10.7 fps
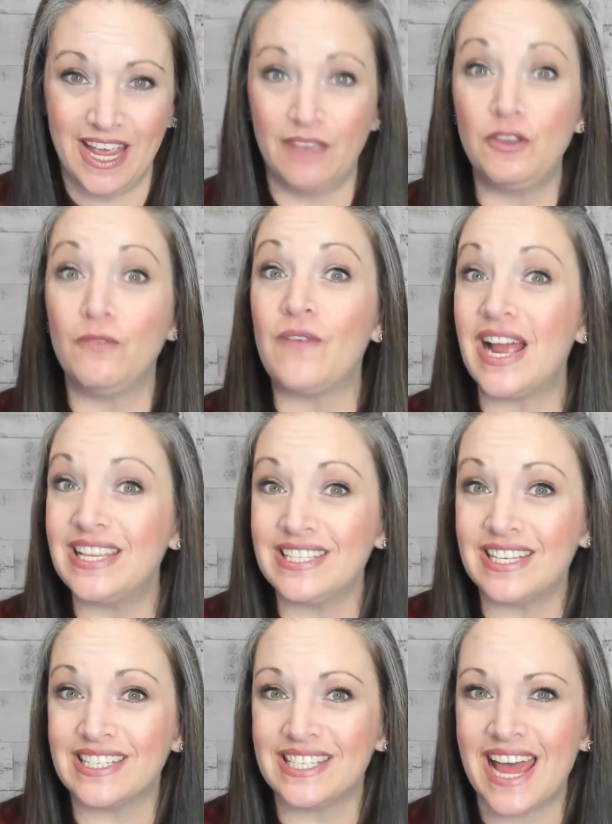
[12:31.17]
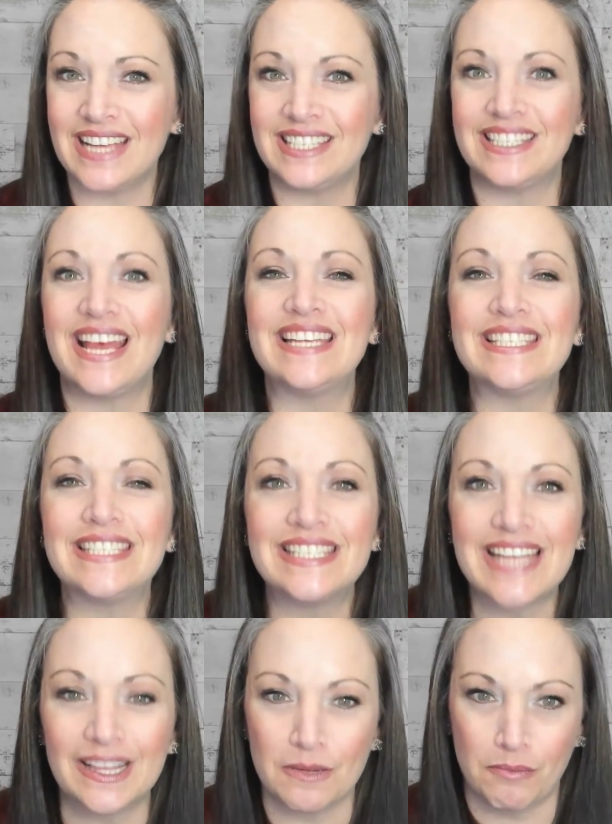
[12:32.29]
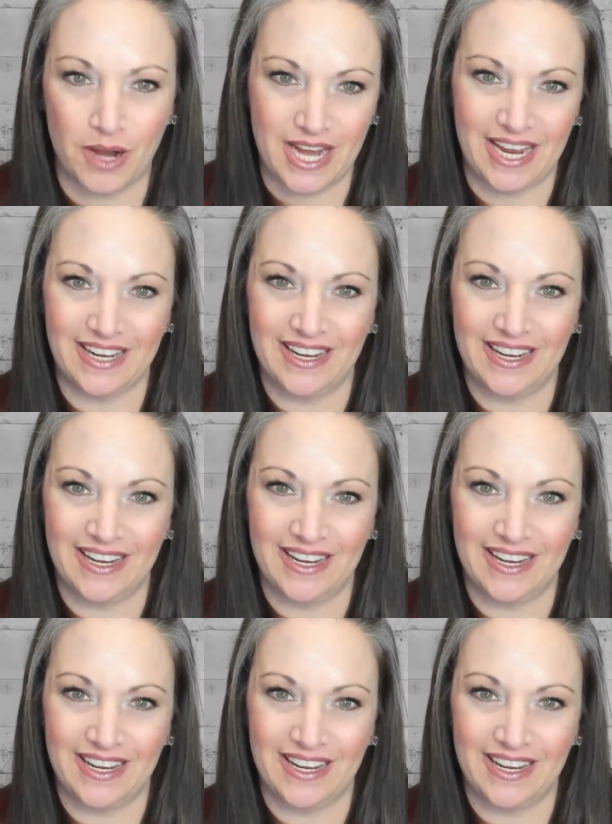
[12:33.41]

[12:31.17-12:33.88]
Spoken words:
If you find success, celebrate it.